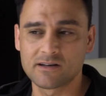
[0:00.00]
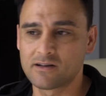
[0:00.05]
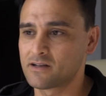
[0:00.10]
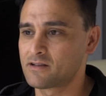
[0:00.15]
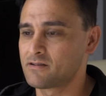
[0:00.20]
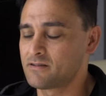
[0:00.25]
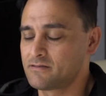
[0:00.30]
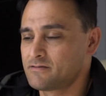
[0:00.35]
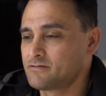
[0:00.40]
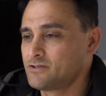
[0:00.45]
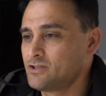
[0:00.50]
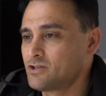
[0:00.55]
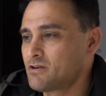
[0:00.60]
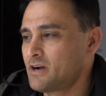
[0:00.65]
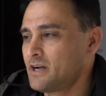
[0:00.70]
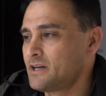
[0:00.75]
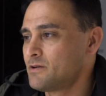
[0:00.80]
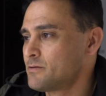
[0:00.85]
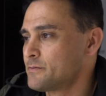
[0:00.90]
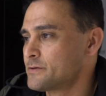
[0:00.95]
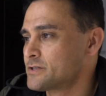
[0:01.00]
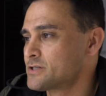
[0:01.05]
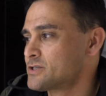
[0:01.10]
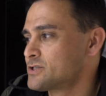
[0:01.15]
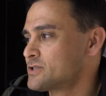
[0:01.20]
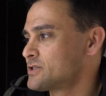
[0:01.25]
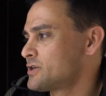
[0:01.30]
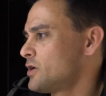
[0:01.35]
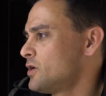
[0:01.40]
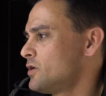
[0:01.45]
Like, Ukrainian women are
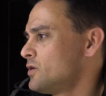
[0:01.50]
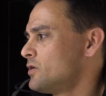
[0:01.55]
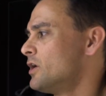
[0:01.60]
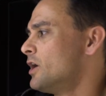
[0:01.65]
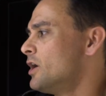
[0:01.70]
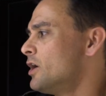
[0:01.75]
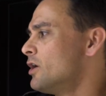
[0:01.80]
so